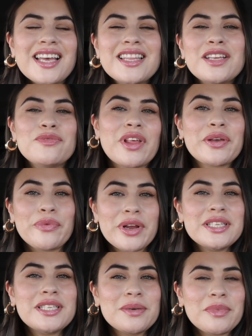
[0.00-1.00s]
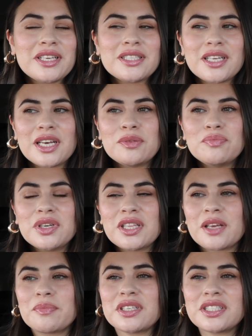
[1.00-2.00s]
and then like raising my son but
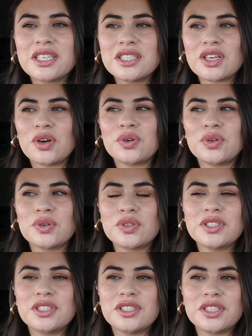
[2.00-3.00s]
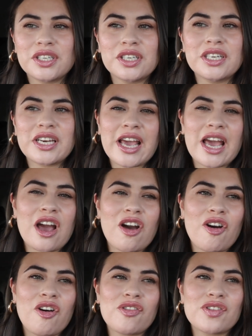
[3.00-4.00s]
like my son's older
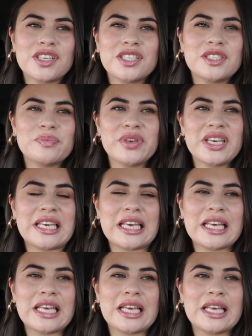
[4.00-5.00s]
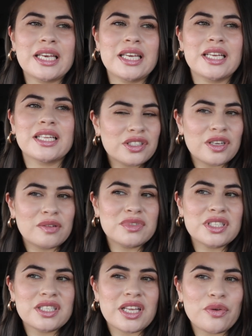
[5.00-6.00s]
now he's a big kid so i'm
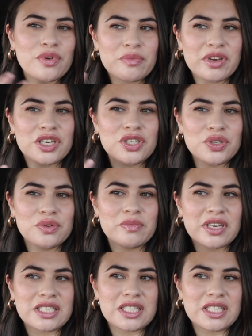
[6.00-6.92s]
just like what am i gonna do with my